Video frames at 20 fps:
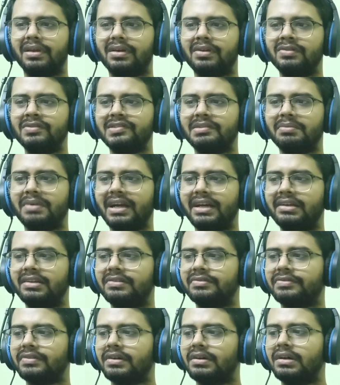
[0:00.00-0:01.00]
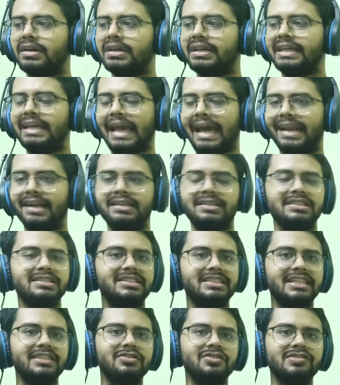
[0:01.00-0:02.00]
you know, some kind of character
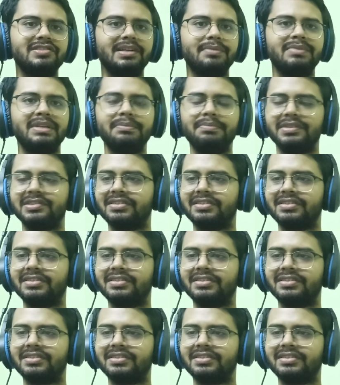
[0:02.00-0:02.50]
change or something,